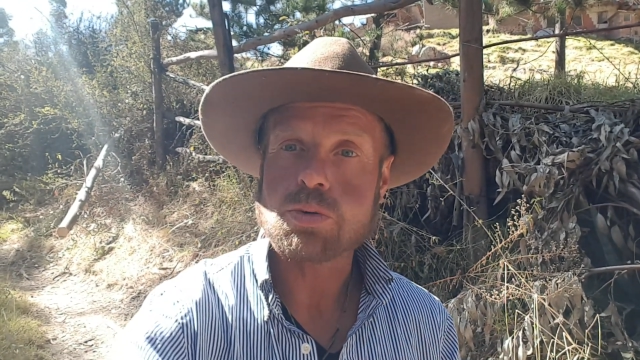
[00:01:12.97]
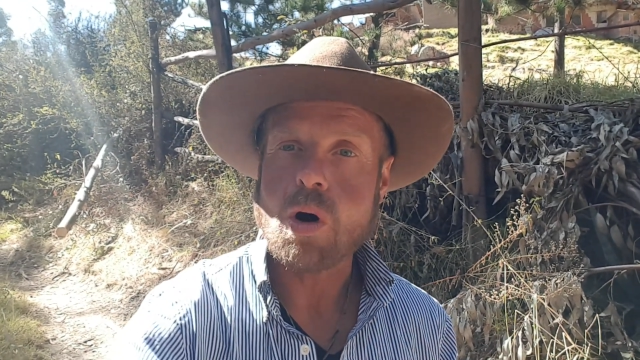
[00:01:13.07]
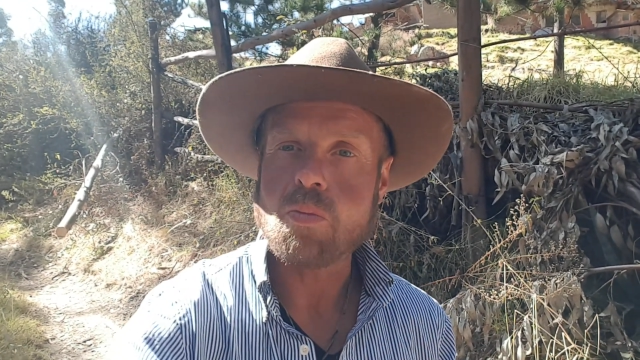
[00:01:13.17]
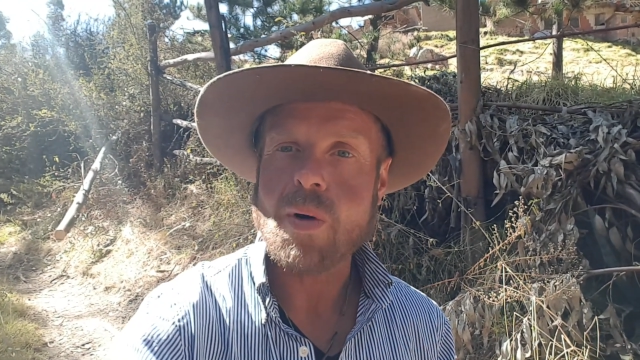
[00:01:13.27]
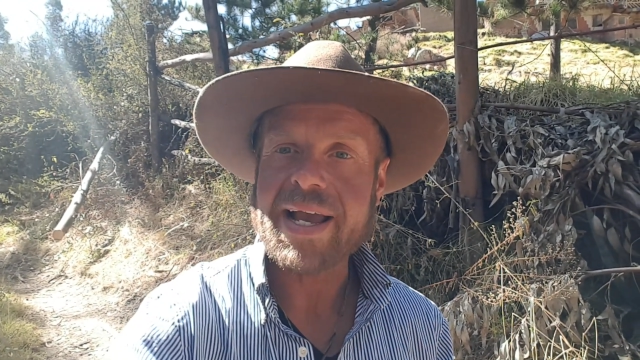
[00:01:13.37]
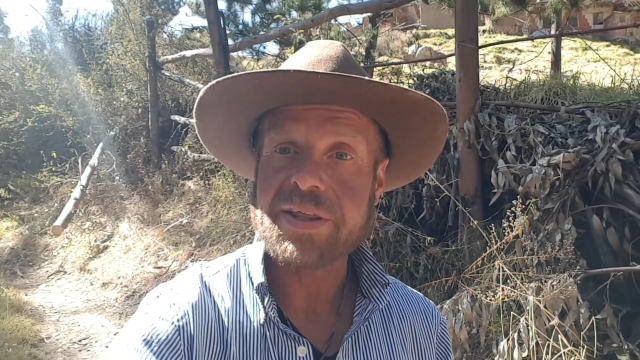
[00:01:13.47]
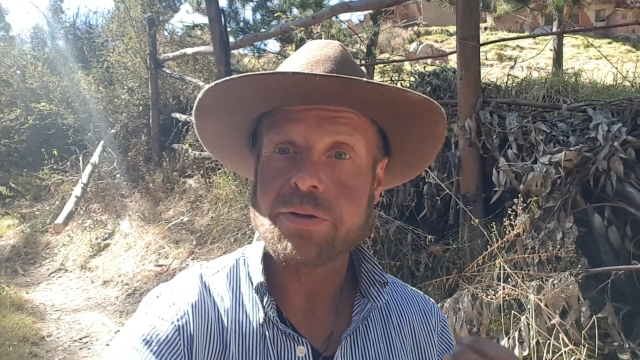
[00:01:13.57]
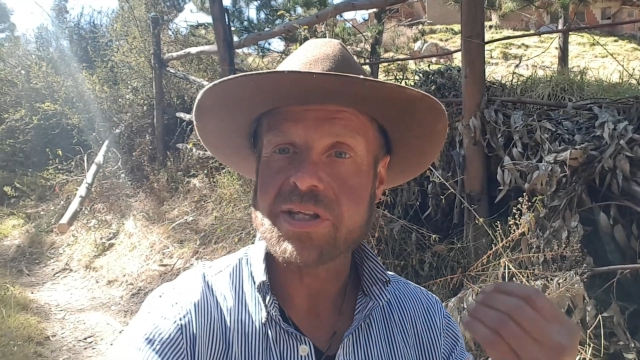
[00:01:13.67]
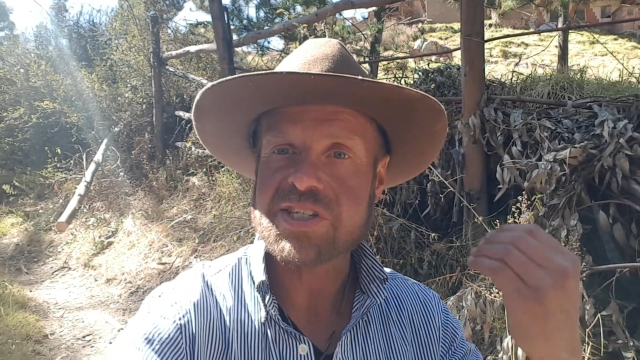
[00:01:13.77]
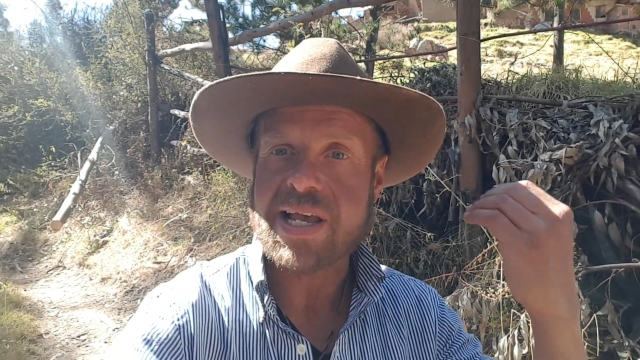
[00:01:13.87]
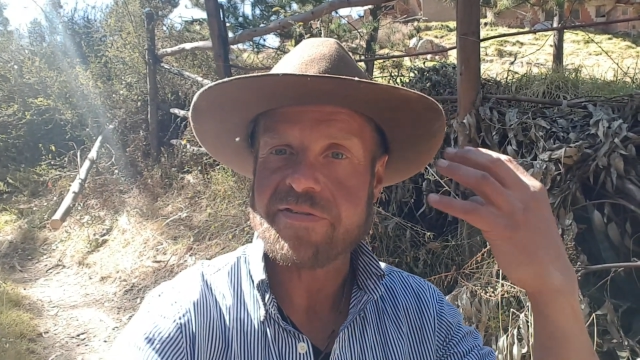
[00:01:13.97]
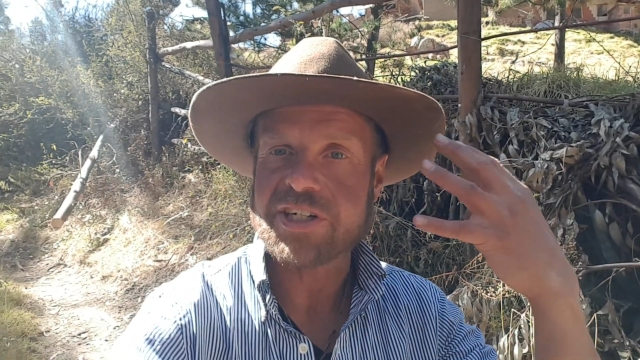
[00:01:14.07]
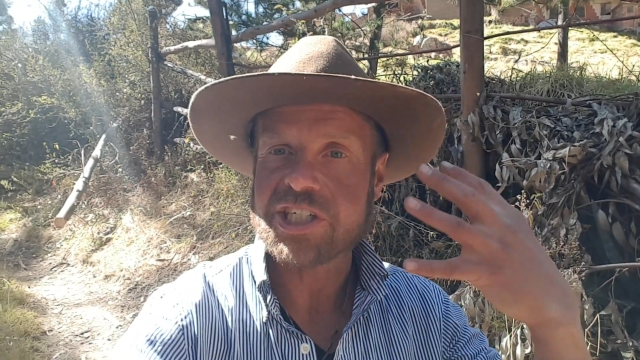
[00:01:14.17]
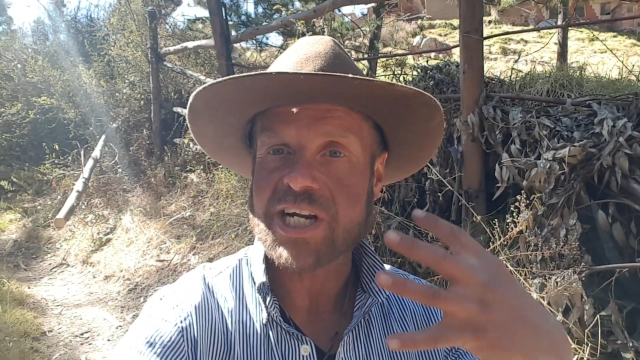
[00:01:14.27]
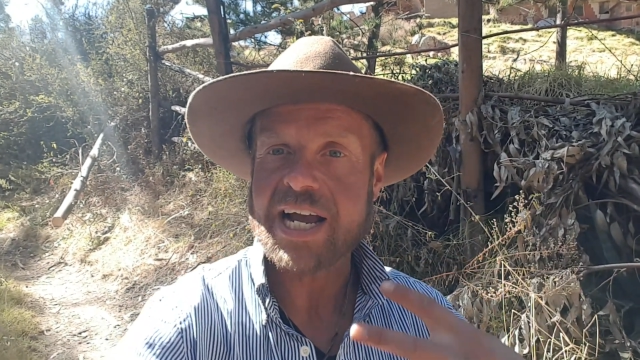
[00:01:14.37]
One way through the
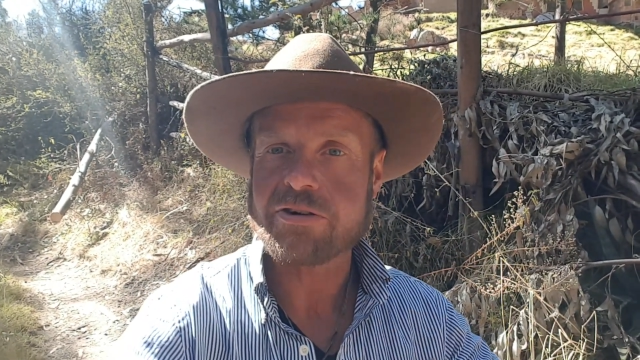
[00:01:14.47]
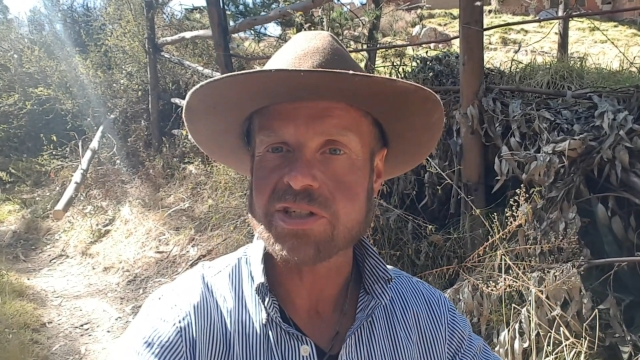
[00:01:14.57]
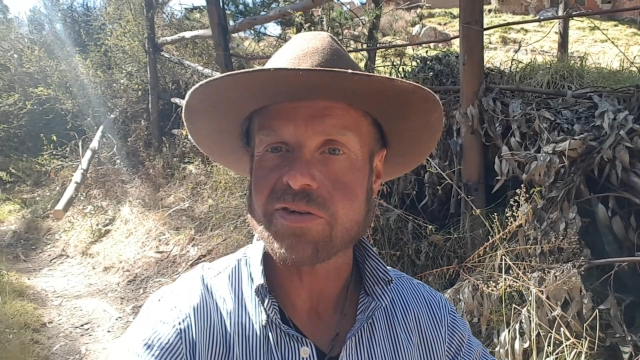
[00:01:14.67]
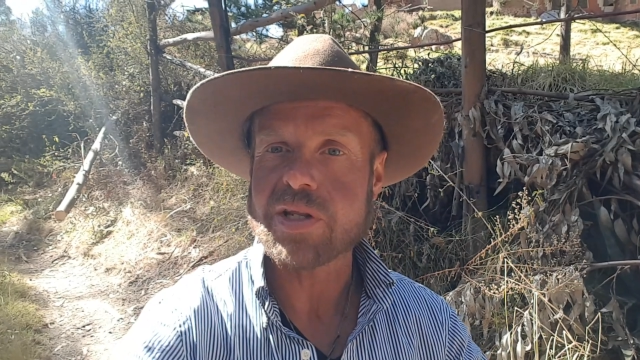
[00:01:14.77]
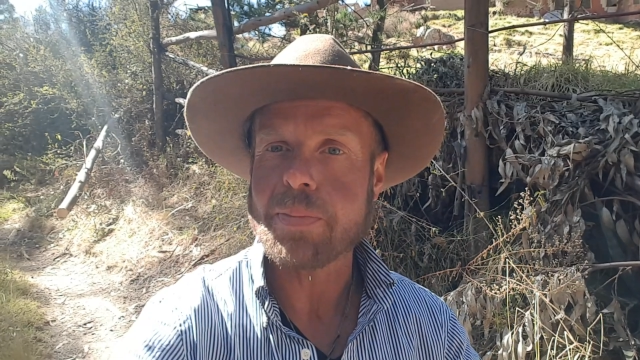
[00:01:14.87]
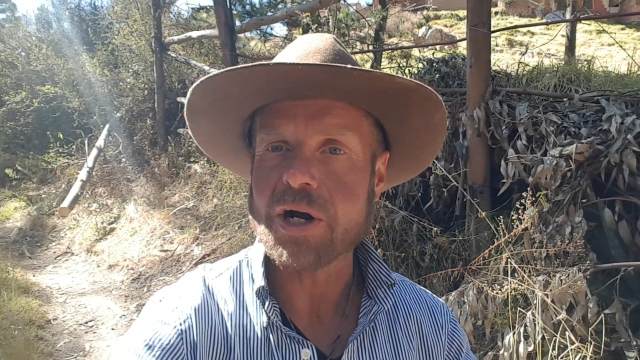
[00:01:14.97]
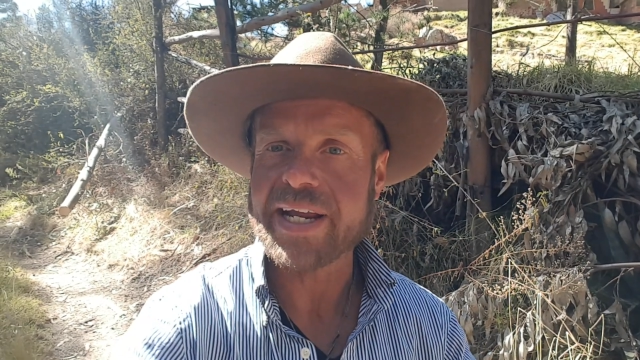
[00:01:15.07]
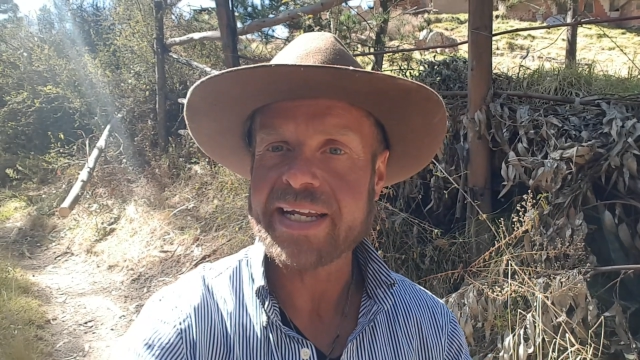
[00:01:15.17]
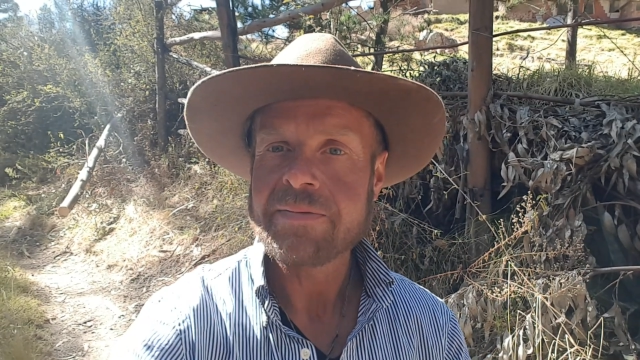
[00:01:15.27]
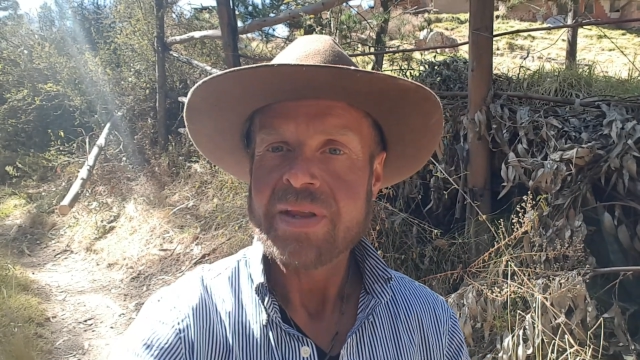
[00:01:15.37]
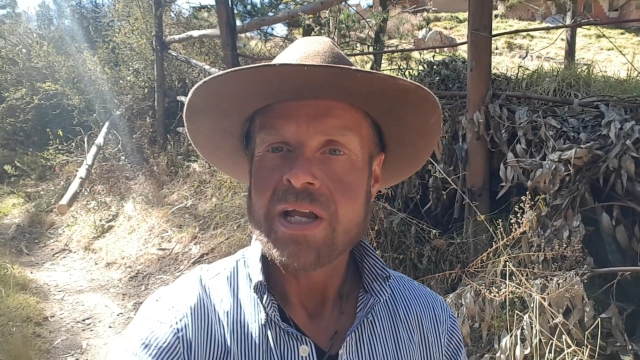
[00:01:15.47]
7 chakras of the body.